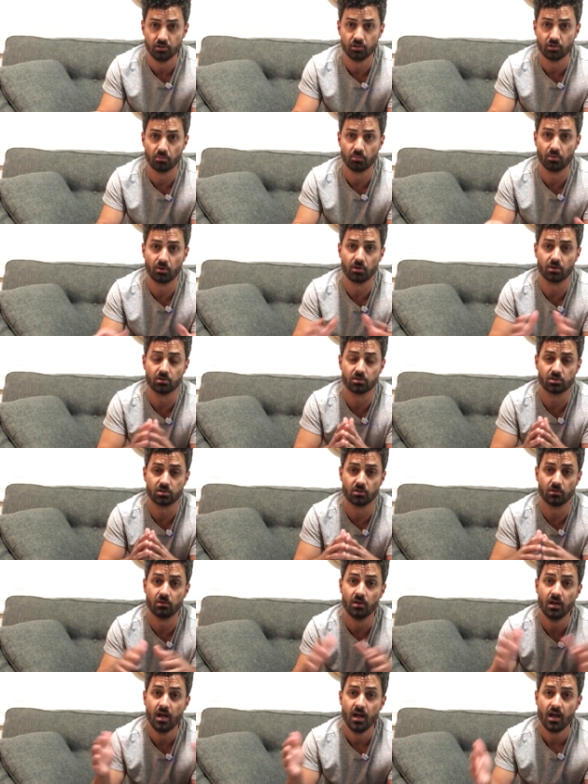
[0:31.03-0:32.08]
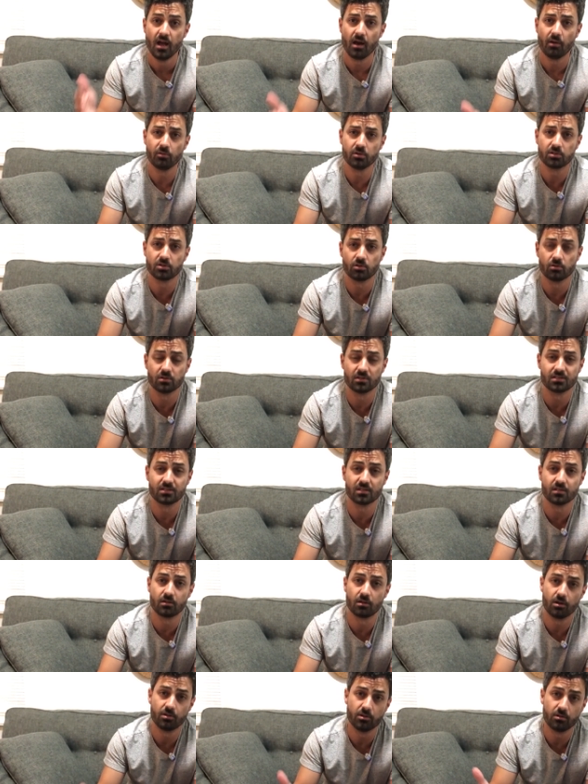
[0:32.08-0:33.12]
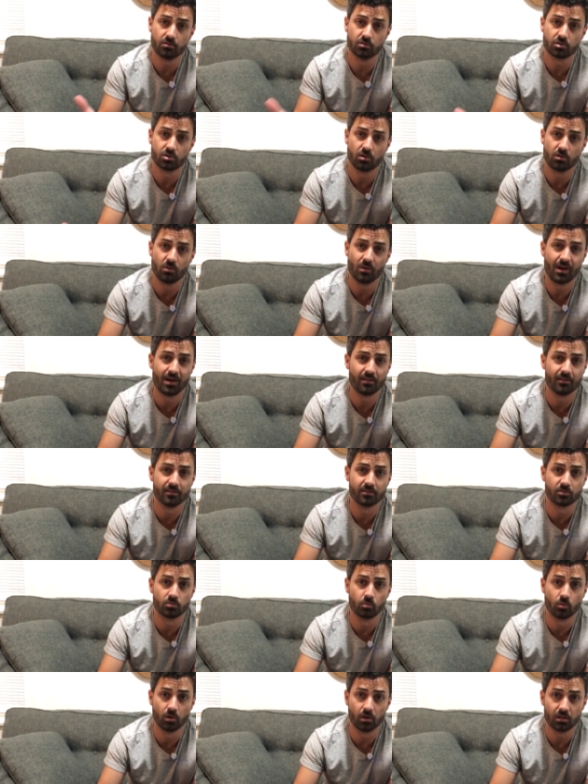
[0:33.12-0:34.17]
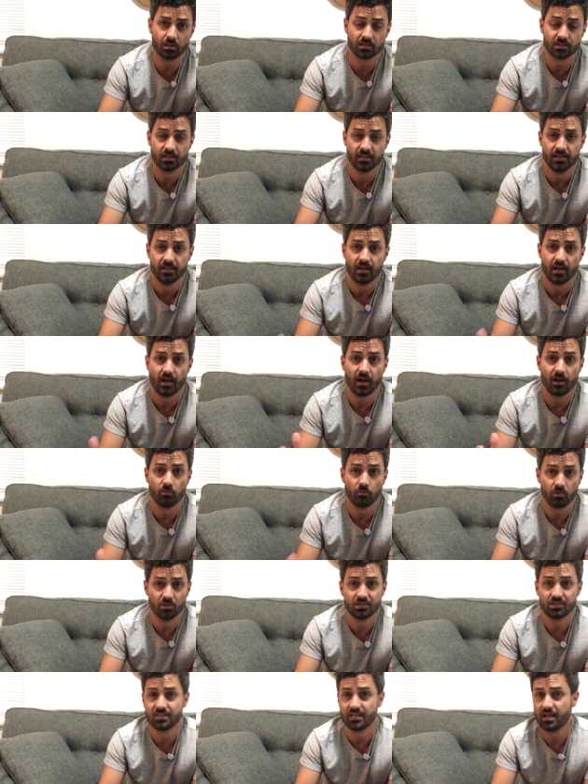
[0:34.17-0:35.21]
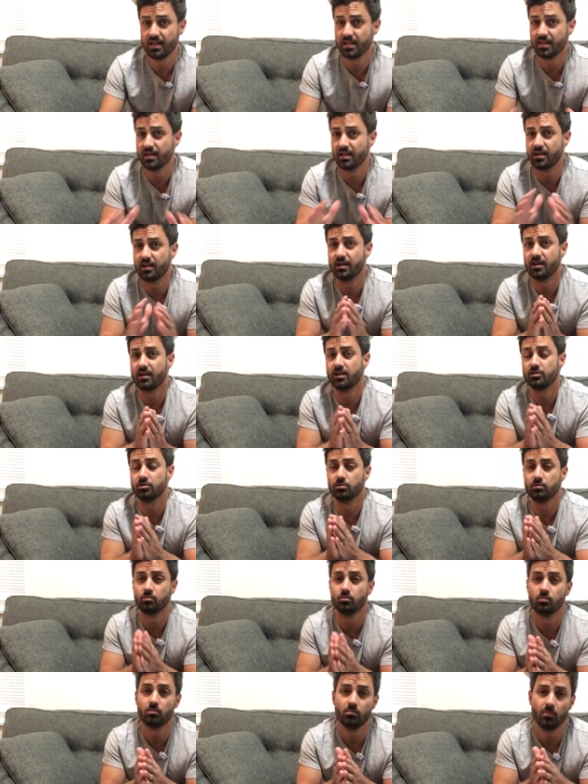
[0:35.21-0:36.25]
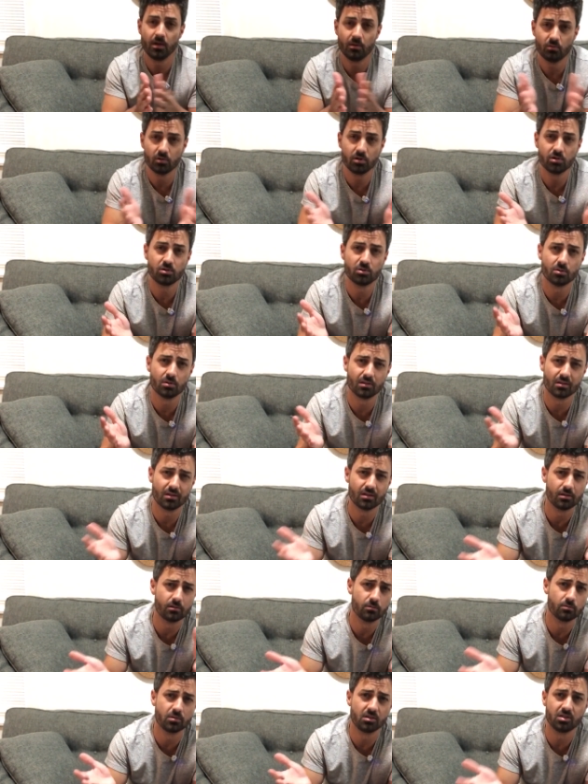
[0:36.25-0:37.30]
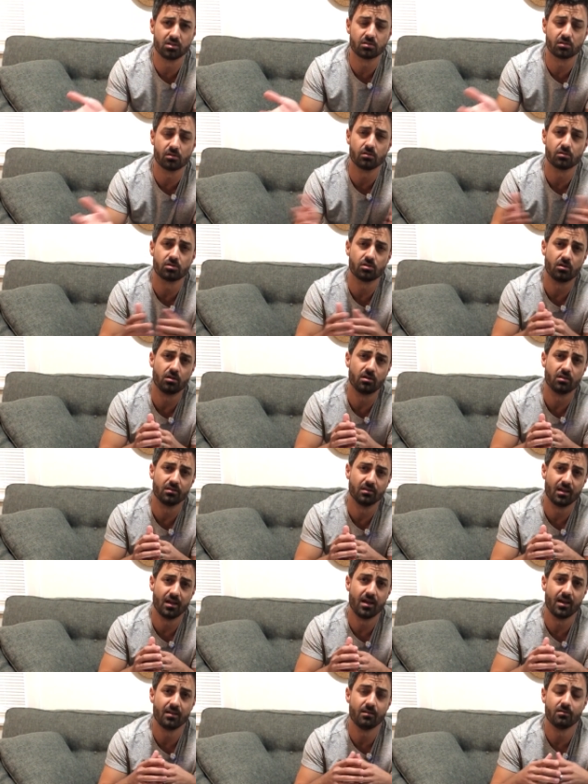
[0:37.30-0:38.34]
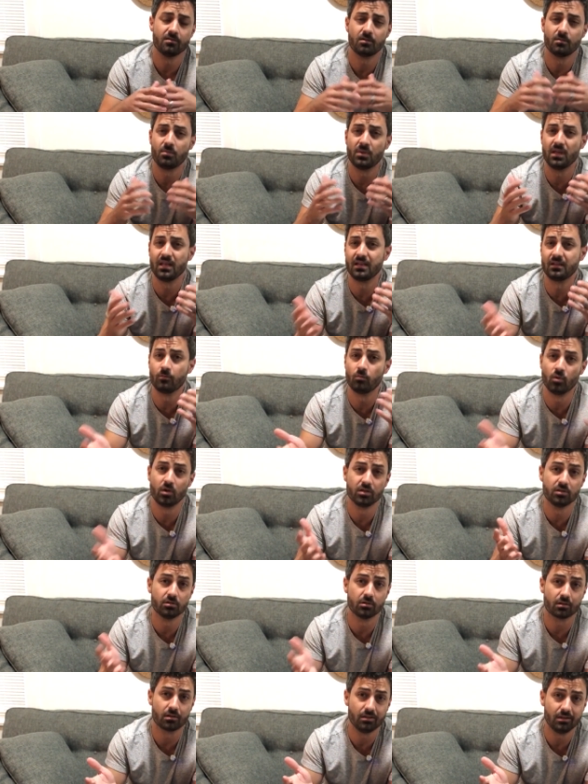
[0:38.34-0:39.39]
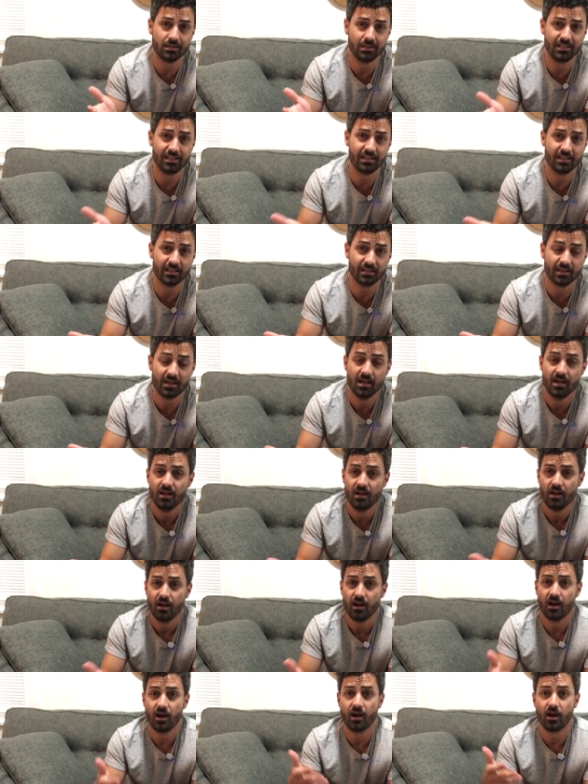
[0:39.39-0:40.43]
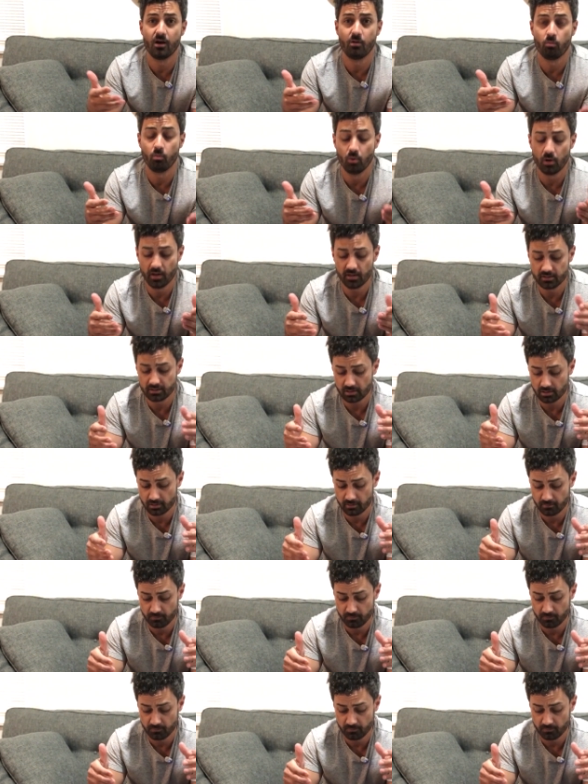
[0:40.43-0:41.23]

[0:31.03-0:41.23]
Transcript: your parts. So I want to turn this thing on though and show you how this works. I will say uh, you might want to do a little research online depending what you're cleaning, uh, what